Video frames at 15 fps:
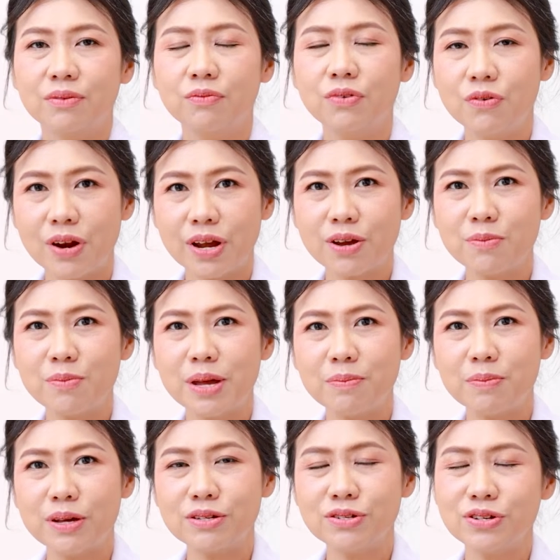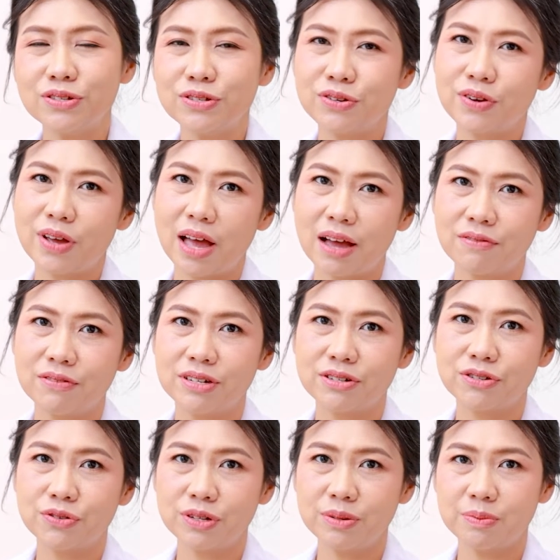We recommend patients to have
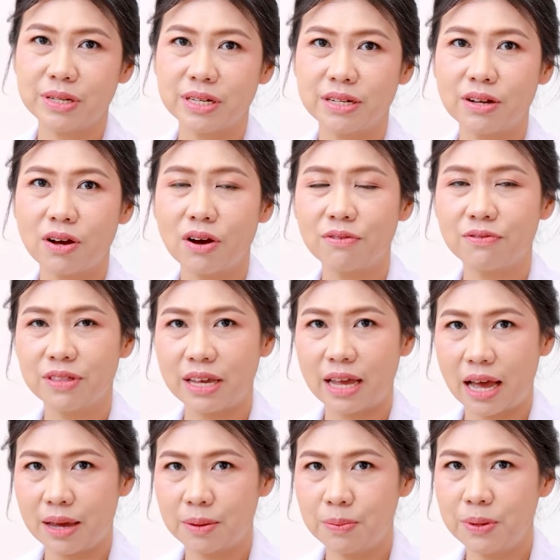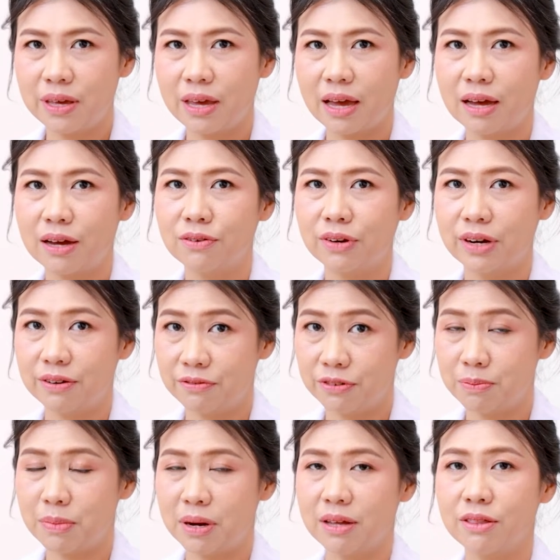the treatment of the I P L
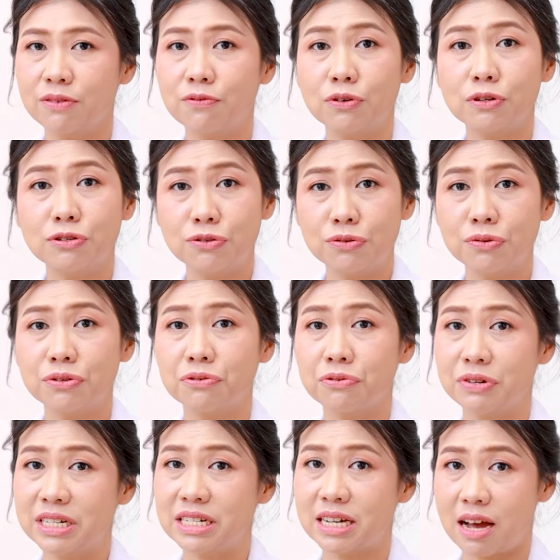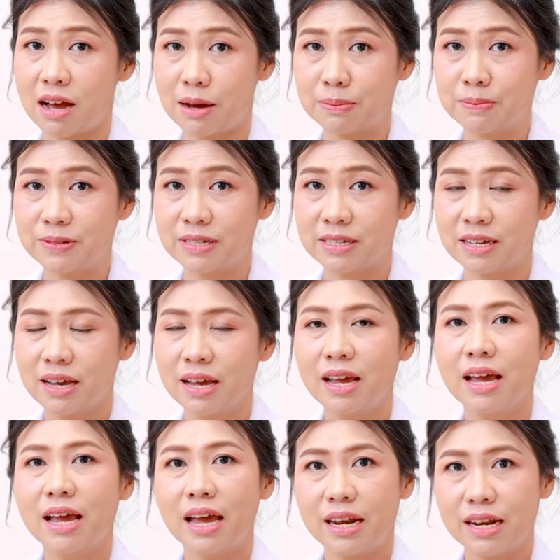every month for two or three times
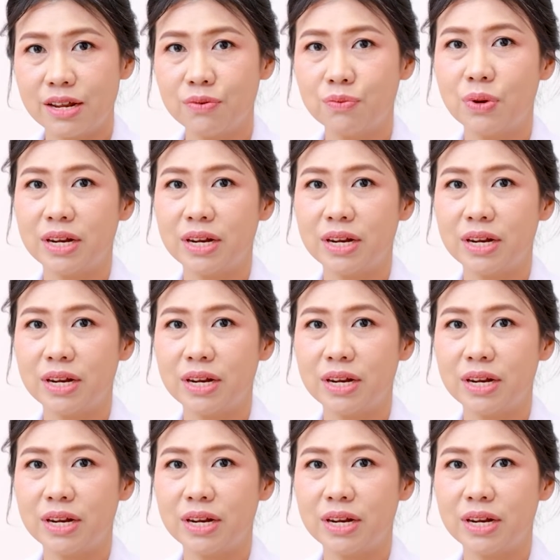and then